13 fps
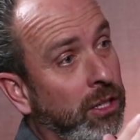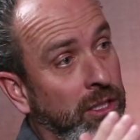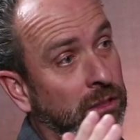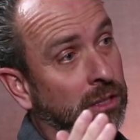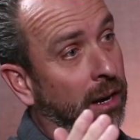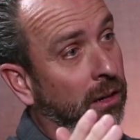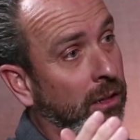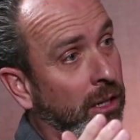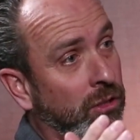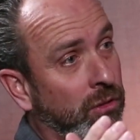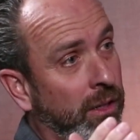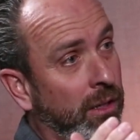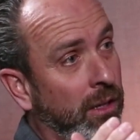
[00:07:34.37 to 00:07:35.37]
the entire
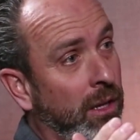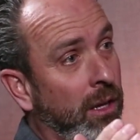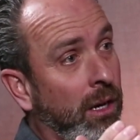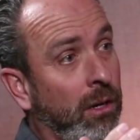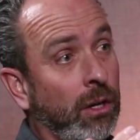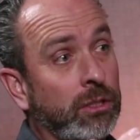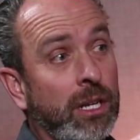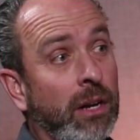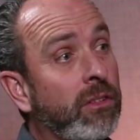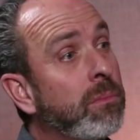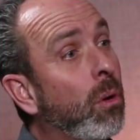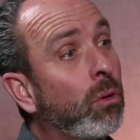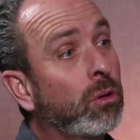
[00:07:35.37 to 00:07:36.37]
country across every
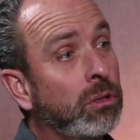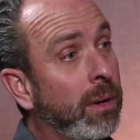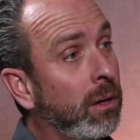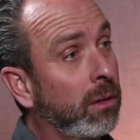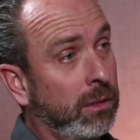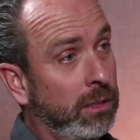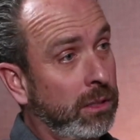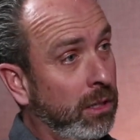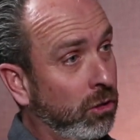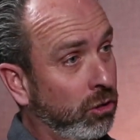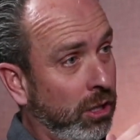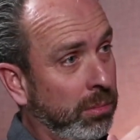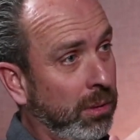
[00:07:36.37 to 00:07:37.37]
Motos America
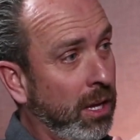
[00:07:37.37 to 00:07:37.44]
dealership.